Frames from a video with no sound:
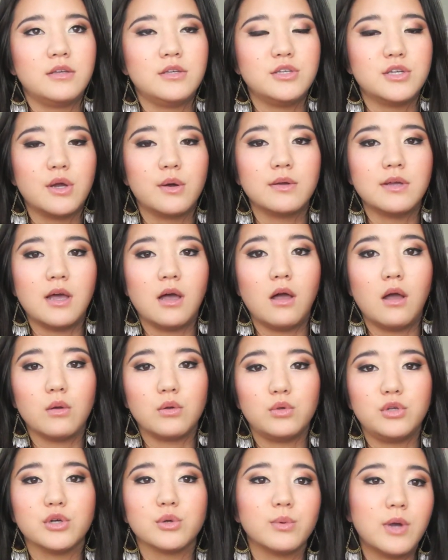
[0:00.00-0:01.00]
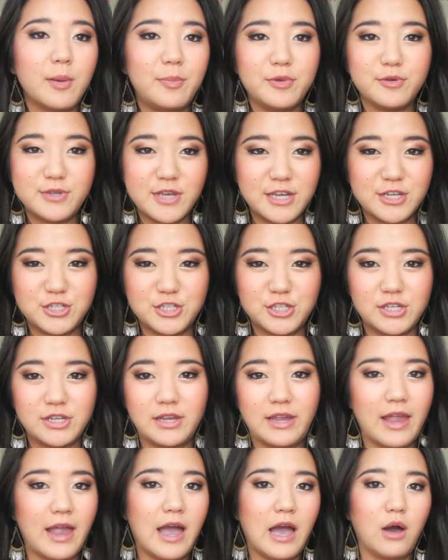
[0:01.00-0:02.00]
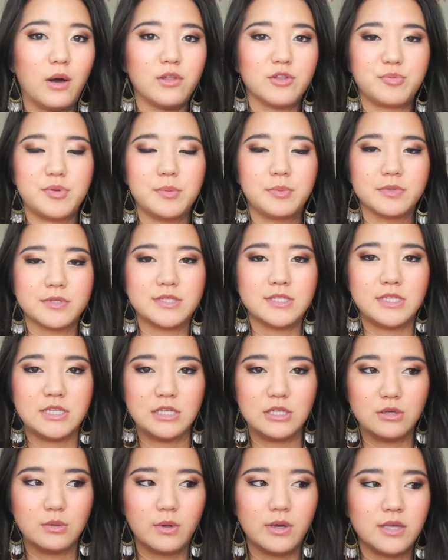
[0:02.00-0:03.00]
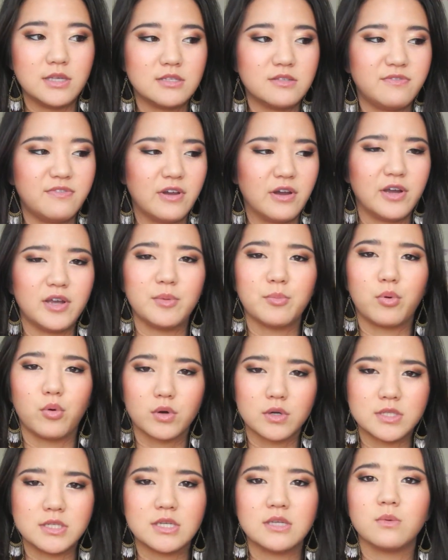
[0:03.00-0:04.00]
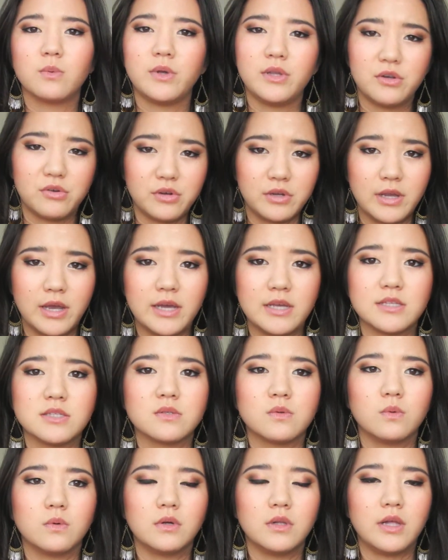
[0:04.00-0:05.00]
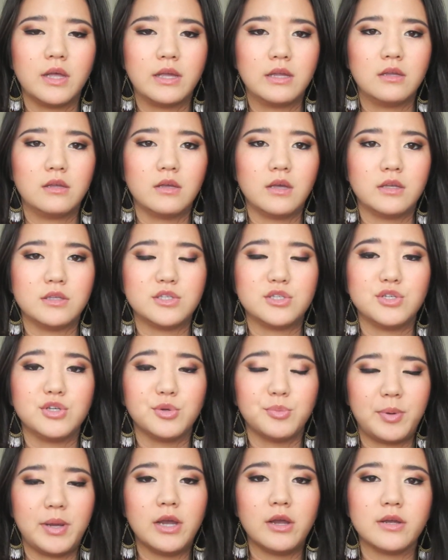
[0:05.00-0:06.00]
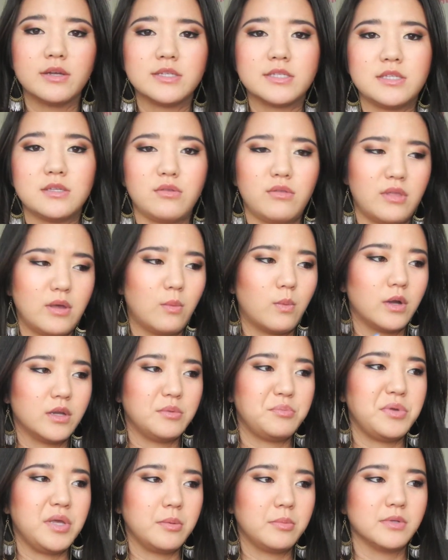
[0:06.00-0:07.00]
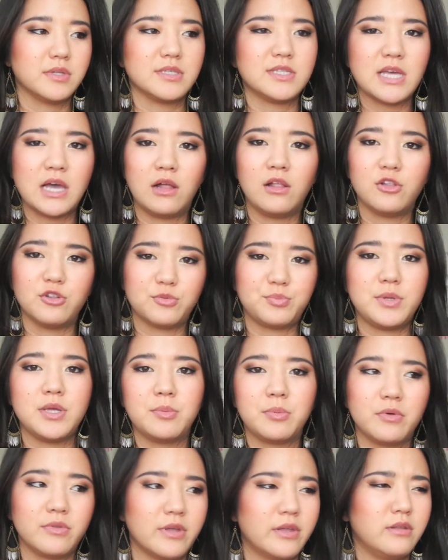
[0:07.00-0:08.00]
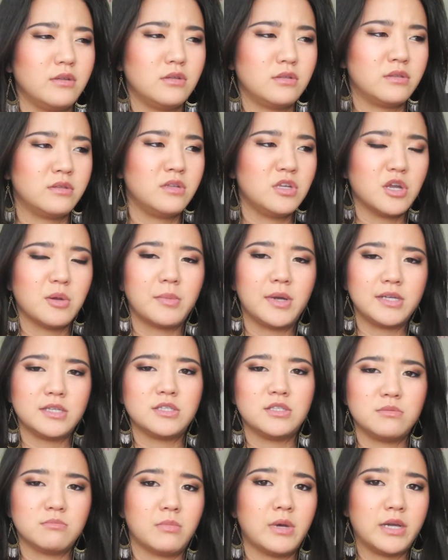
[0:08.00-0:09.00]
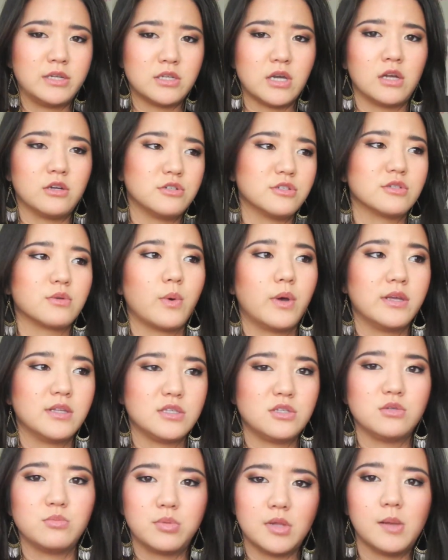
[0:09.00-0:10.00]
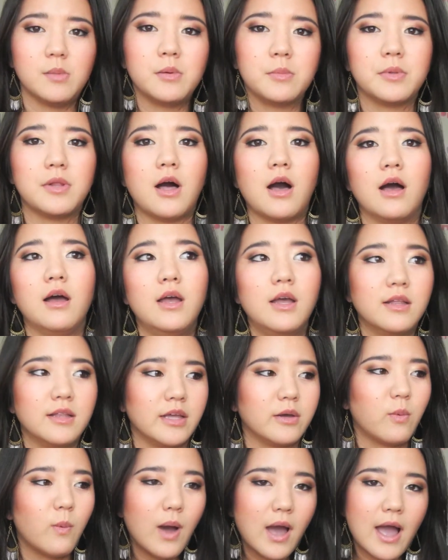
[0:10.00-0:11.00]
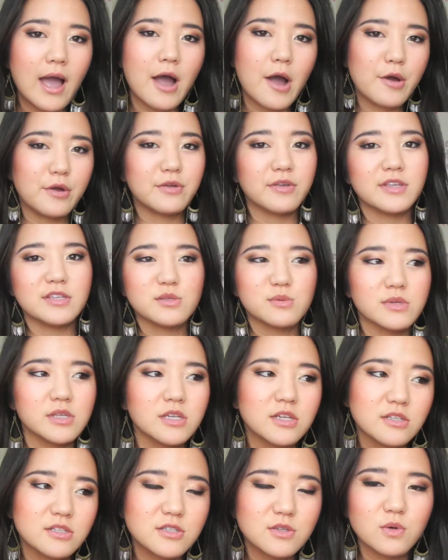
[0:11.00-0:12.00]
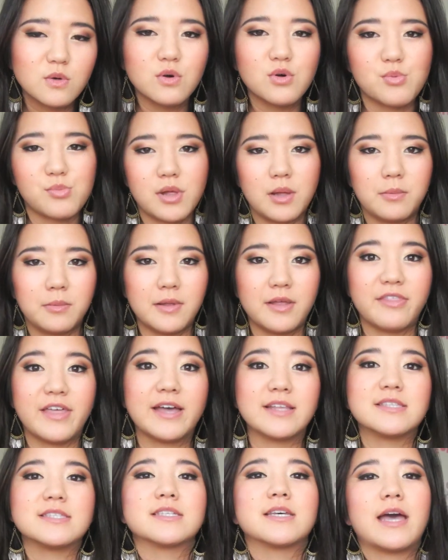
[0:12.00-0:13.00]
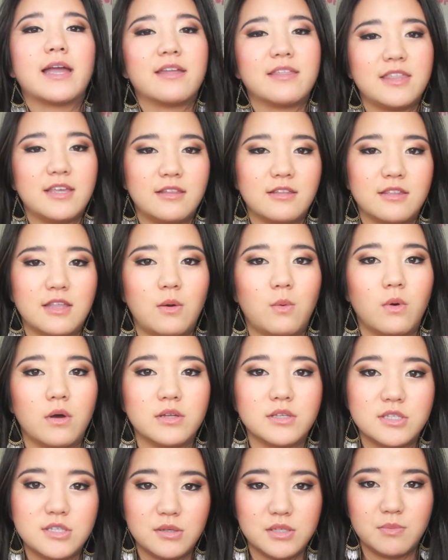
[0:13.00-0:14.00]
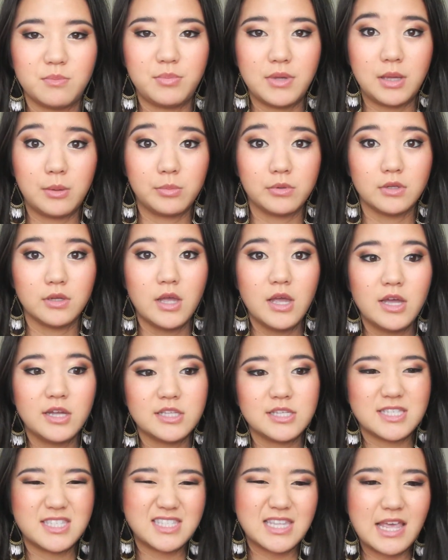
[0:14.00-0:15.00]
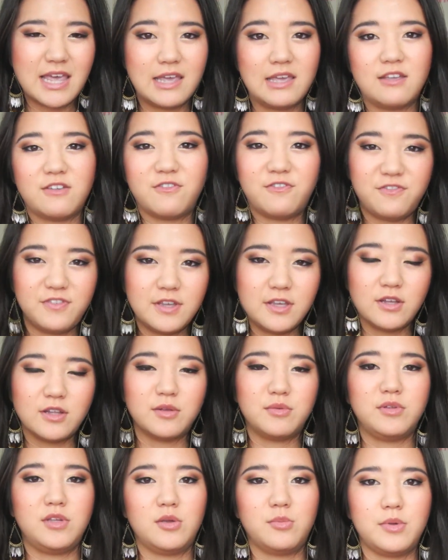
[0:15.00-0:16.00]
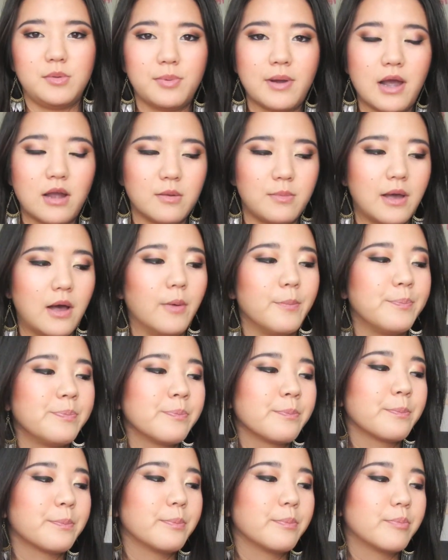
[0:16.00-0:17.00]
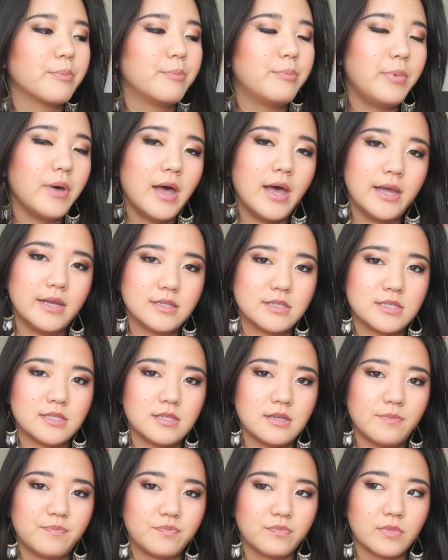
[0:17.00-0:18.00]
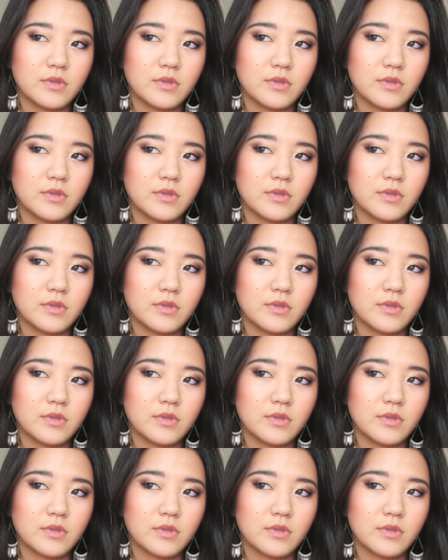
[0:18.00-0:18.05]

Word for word: you know, your reputation and how other people see you is very important when you're in high school and, and to your parents, you know, they want to be able to tell other people that, you know, my, my daughter's going to blah, blah, blah. Like, wow, you know, it's really good school, blah, blah. That's the kind of thing that they want to be able to say and feel and you know, be proud about. But